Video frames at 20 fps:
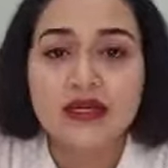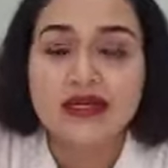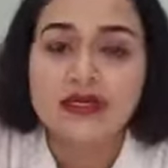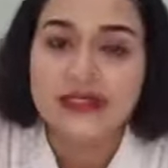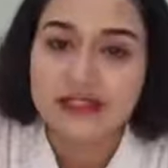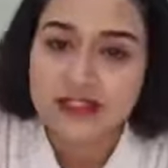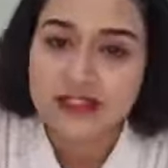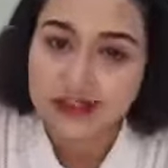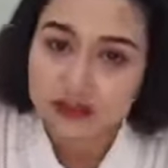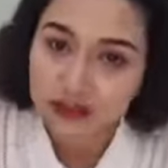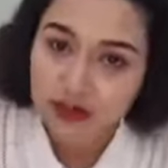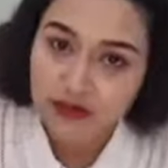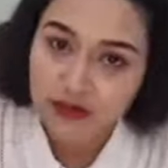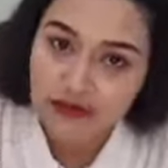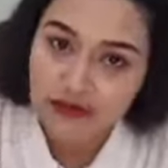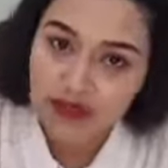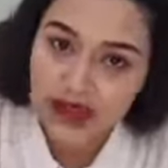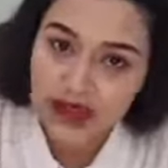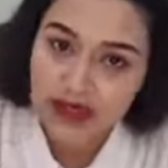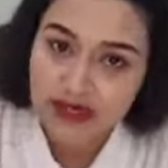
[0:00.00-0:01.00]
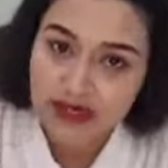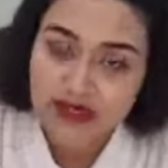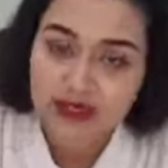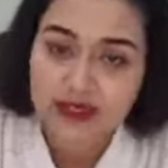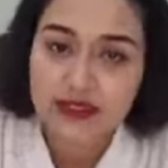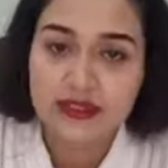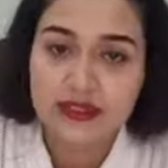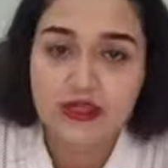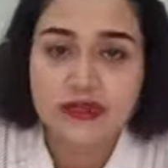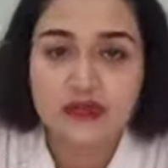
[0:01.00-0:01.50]
history of
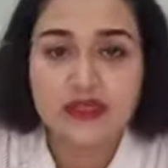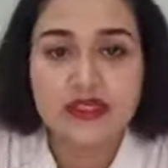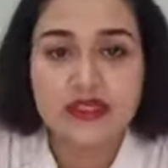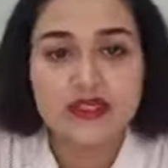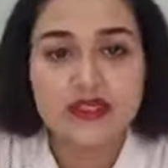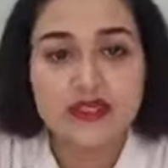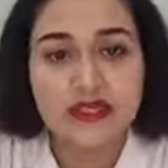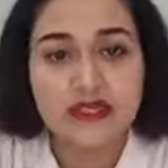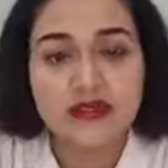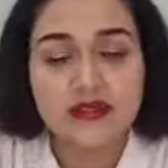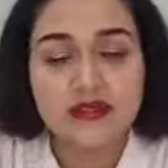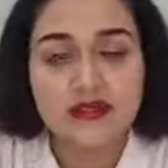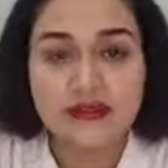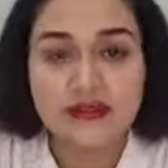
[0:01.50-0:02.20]
acne during their